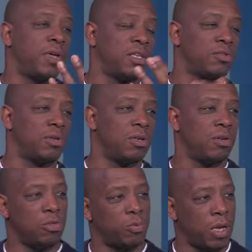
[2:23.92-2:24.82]
picture in the
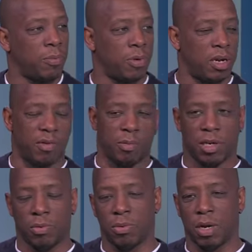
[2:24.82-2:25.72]
newspaper and
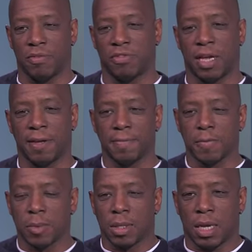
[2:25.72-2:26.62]
everybody will love that.
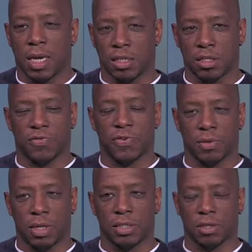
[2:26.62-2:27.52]
And I just feel
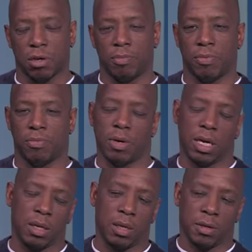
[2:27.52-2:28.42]
that it's got to be
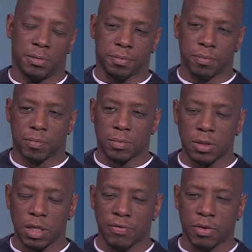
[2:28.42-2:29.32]
really,
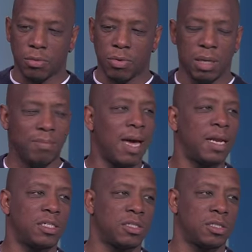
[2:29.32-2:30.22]
they've got to really
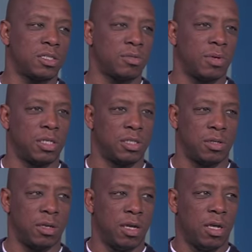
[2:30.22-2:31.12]
manage the
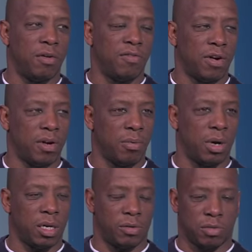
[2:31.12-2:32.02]
situation very
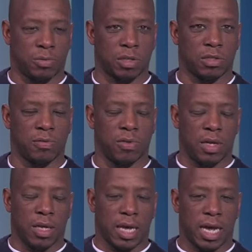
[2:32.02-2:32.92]
well in respect of
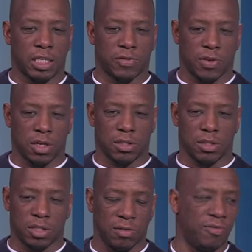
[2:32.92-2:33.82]
Alex
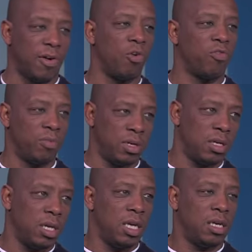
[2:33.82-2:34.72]
Ferguson's involvement
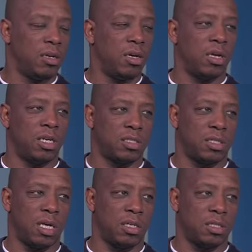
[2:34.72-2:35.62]
in the early
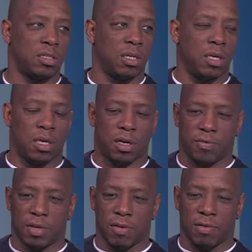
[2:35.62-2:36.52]
stages
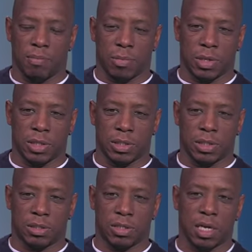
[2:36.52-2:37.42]
of David
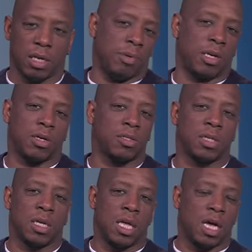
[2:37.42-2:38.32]
Moyes' tenure, because
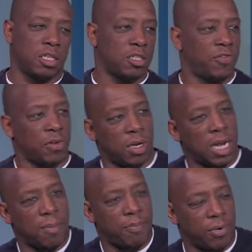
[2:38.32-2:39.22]
I just feel
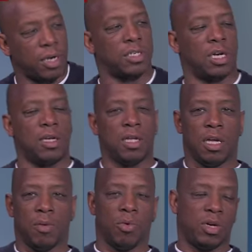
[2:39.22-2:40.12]
that pressure
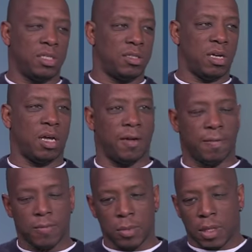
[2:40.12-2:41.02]
and what he's done,
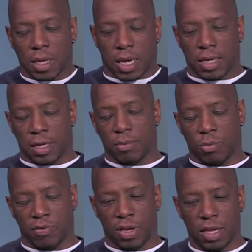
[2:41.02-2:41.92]
and
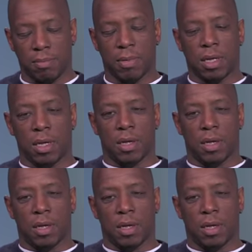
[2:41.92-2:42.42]
with him